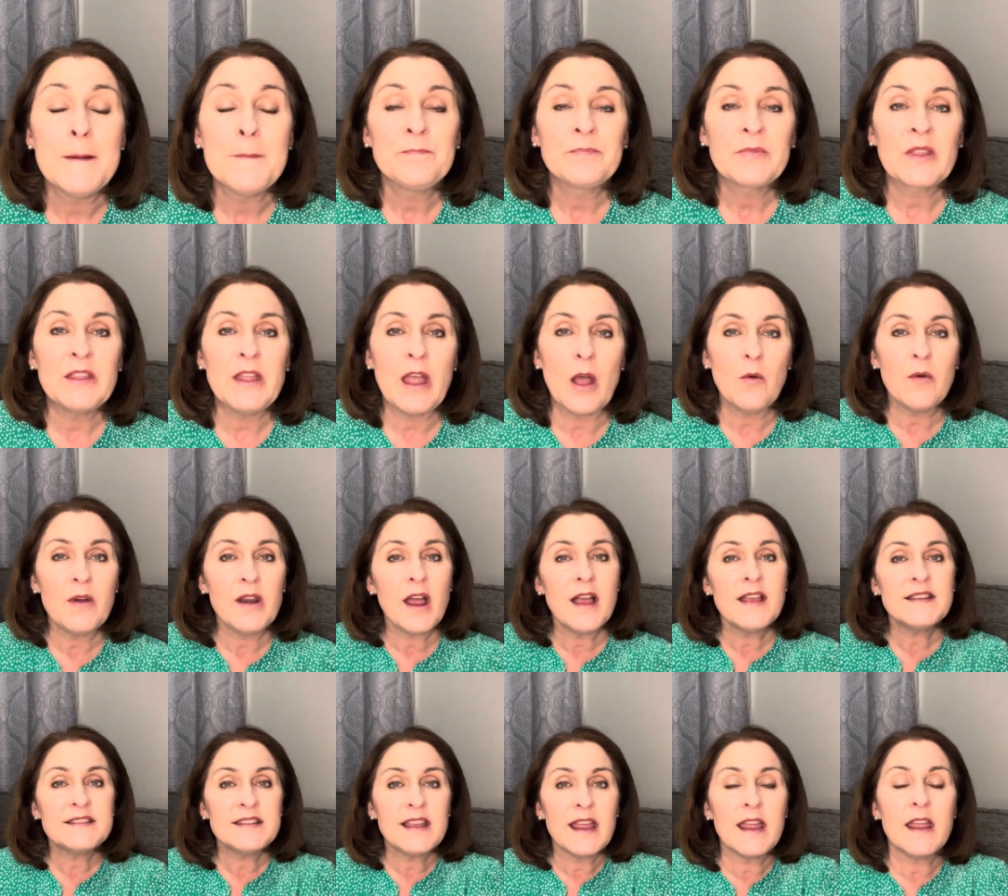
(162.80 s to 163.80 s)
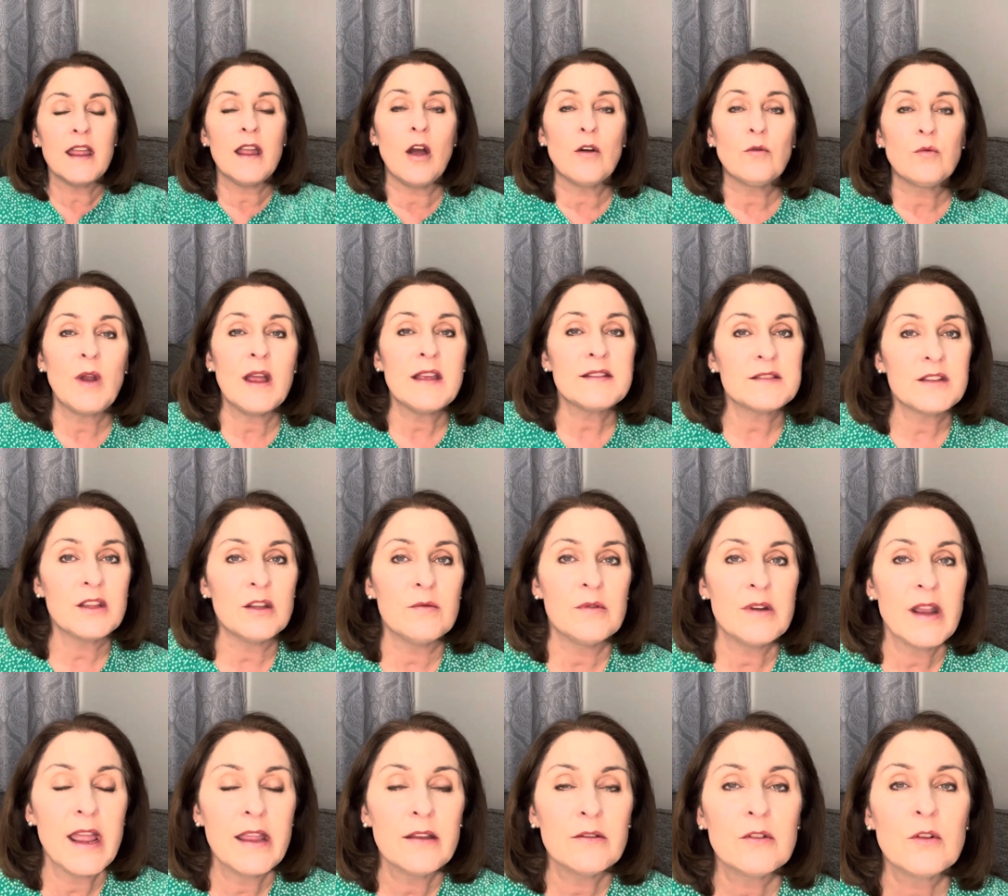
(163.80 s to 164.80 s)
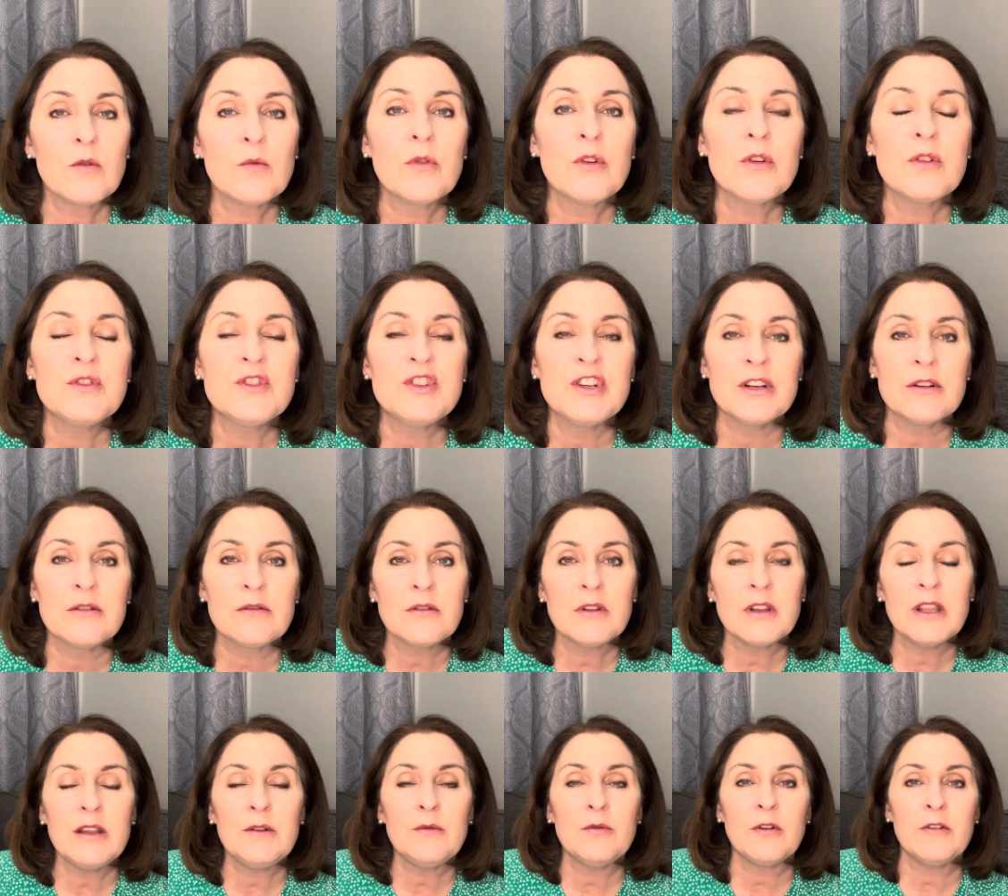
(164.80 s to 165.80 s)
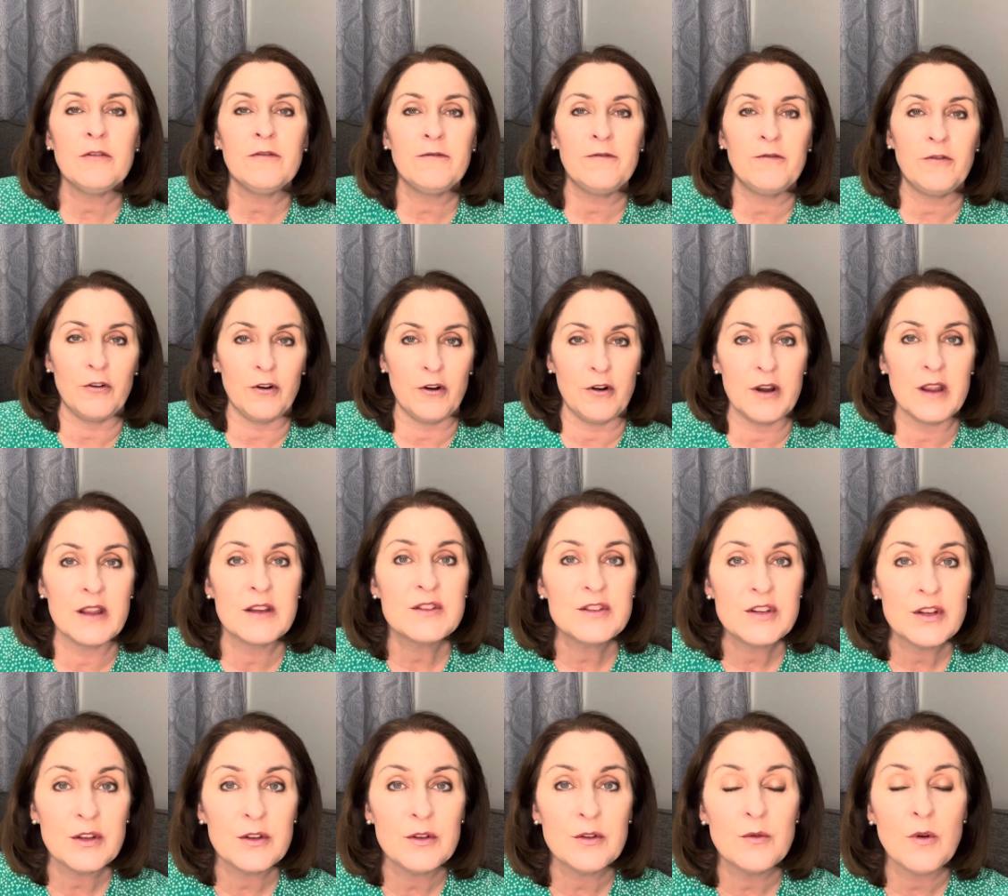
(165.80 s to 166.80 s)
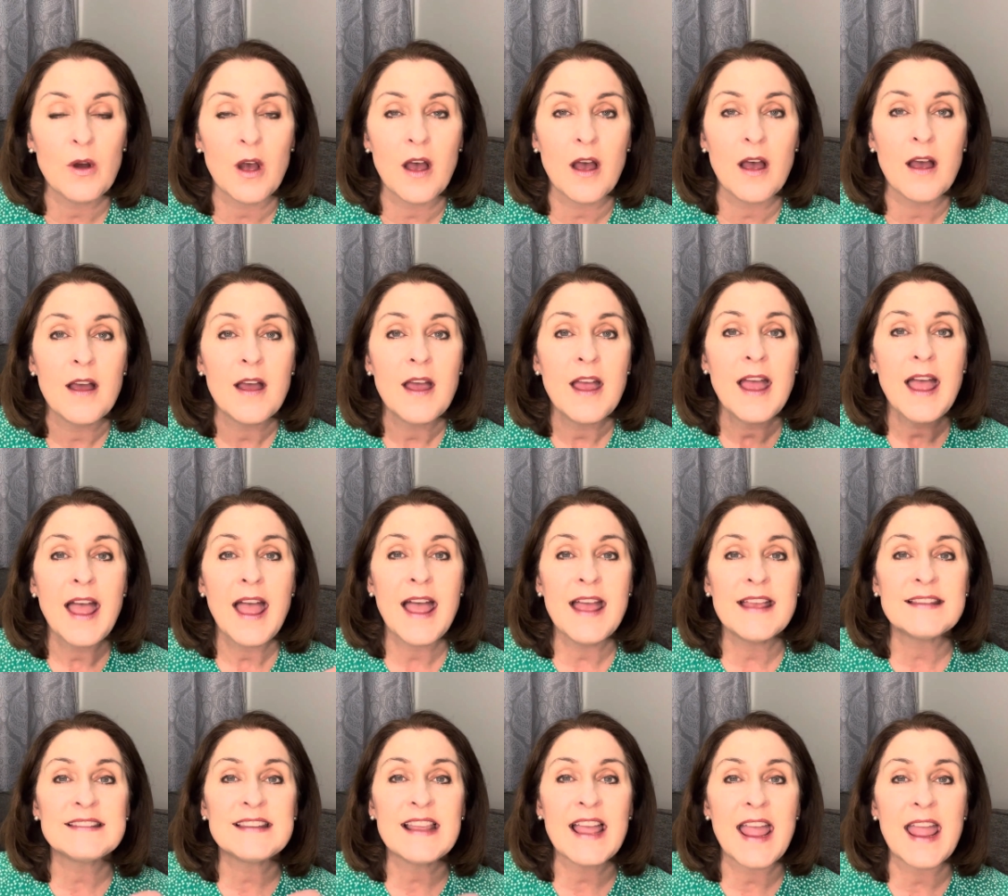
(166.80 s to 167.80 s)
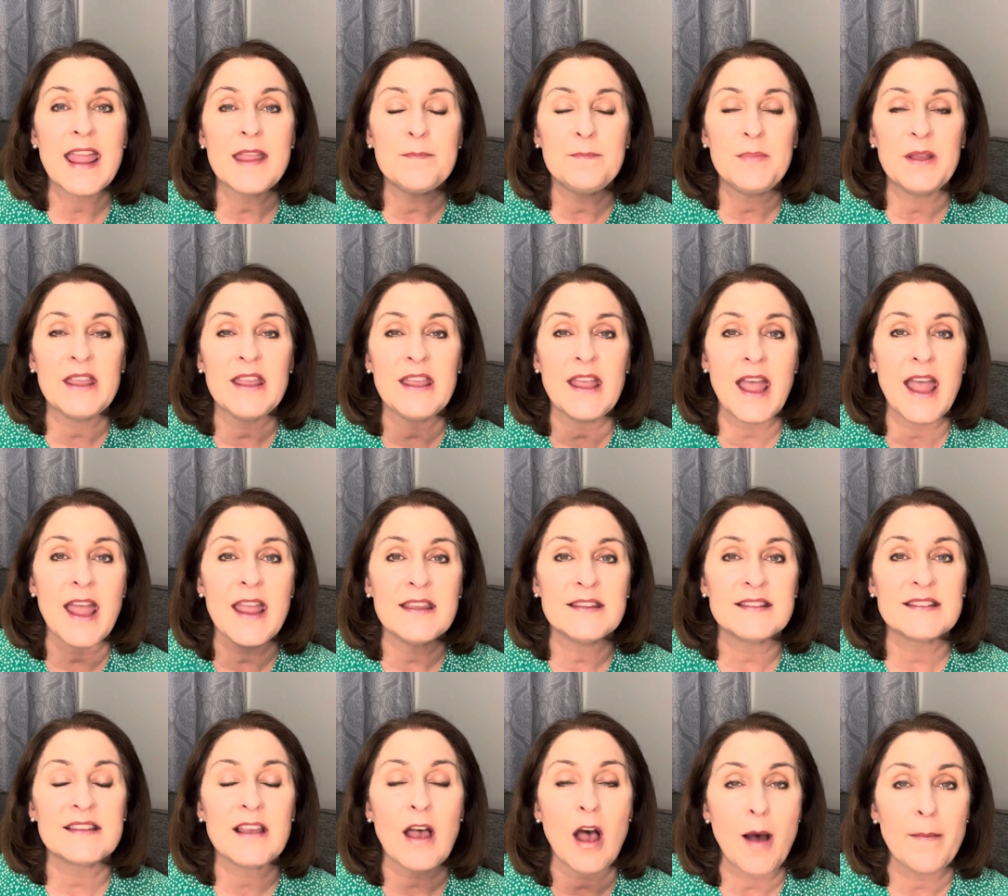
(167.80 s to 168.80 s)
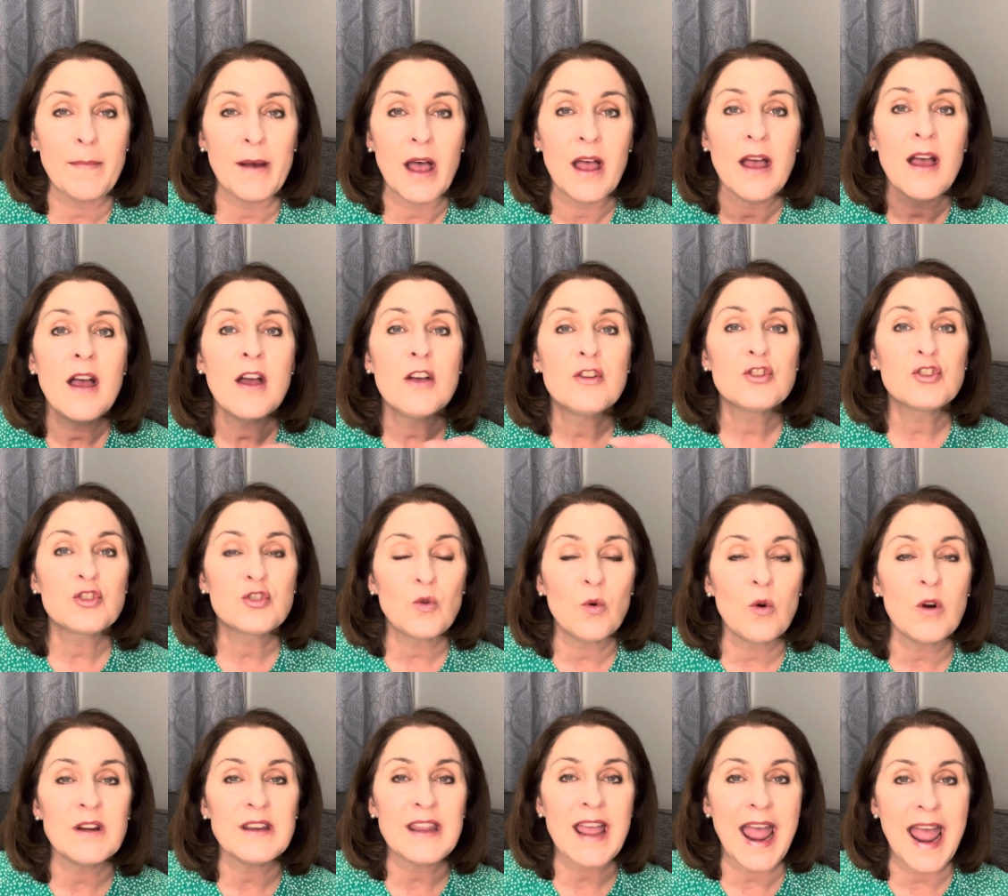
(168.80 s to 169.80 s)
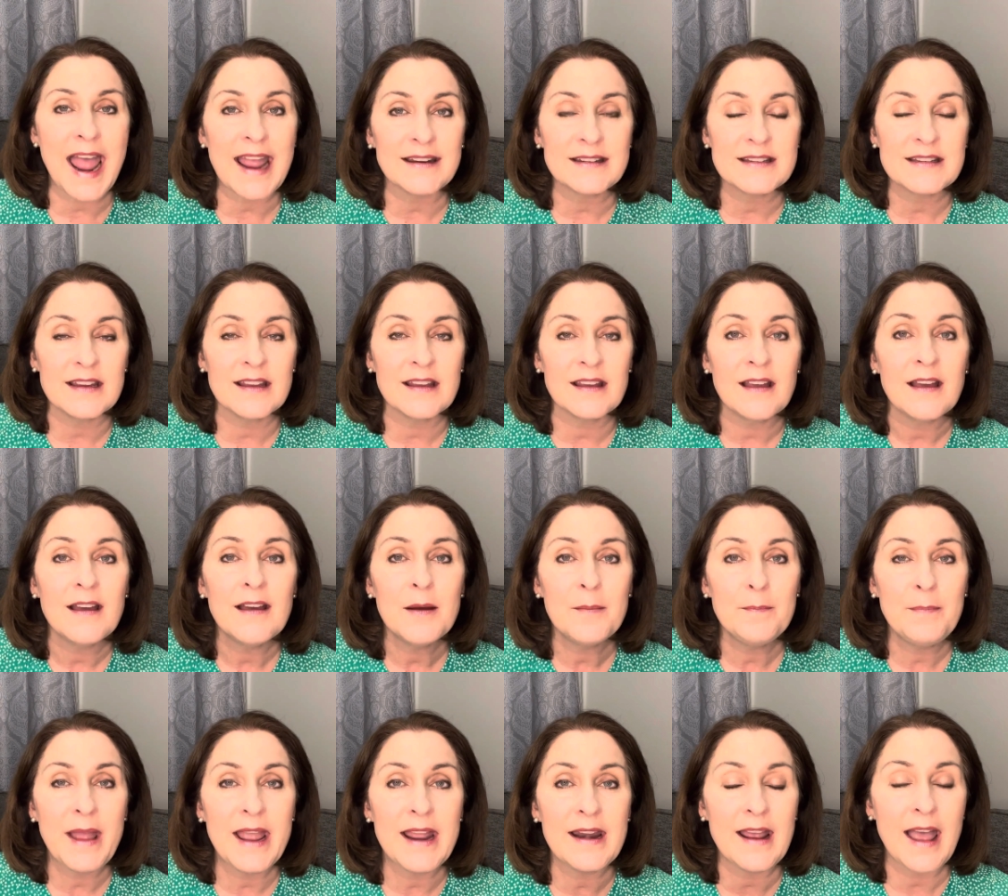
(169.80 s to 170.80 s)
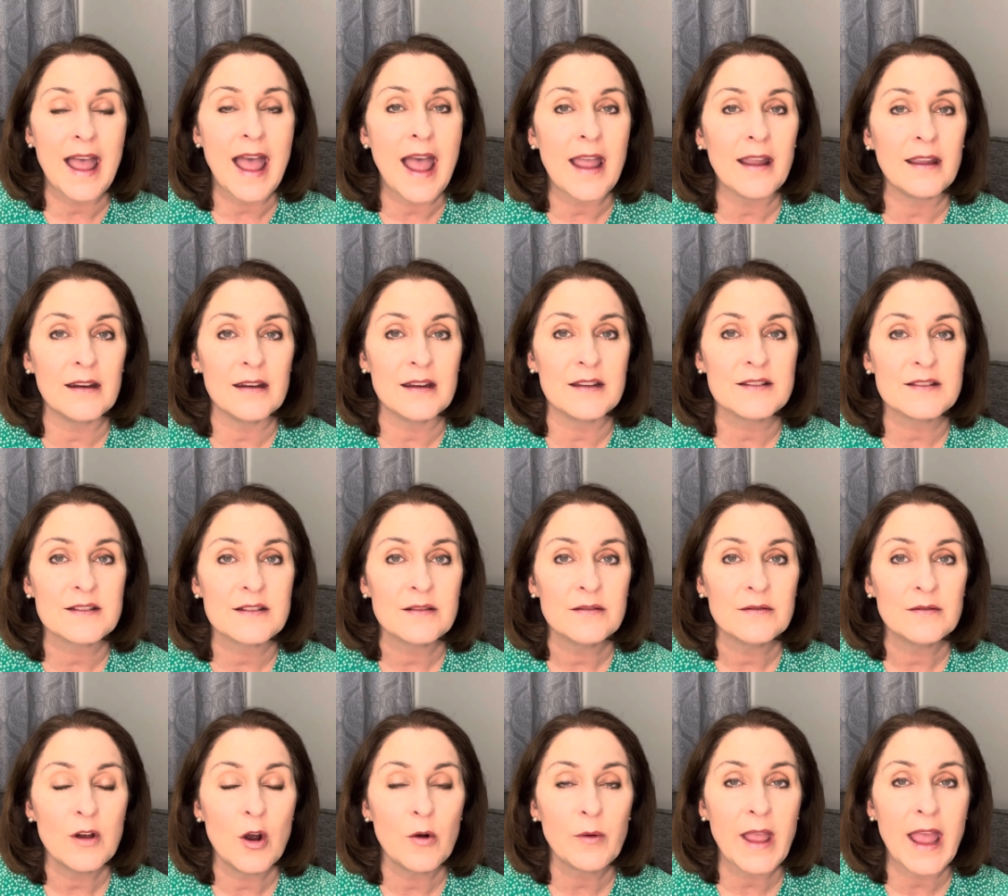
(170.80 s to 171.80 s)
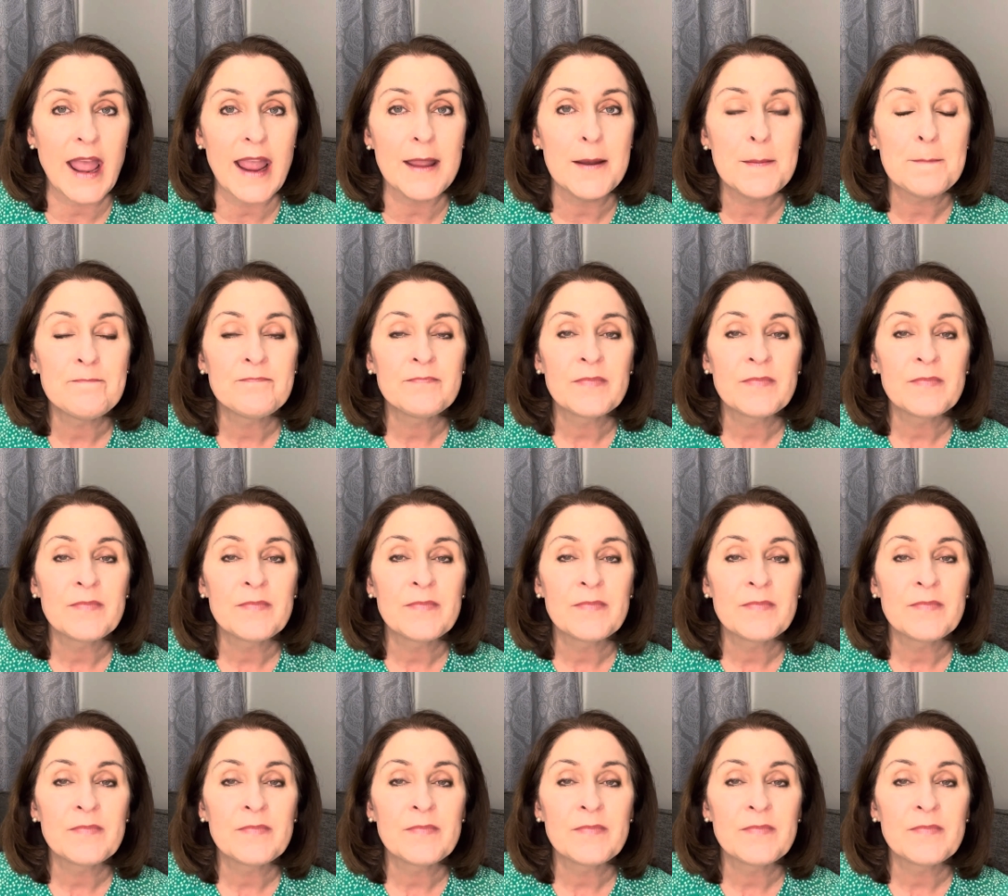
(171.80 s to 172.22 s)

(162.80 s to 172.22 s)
Now, when I say a rescue inhaler, we're generally referring to a SABA, SABA, short acting beta agonist, okay?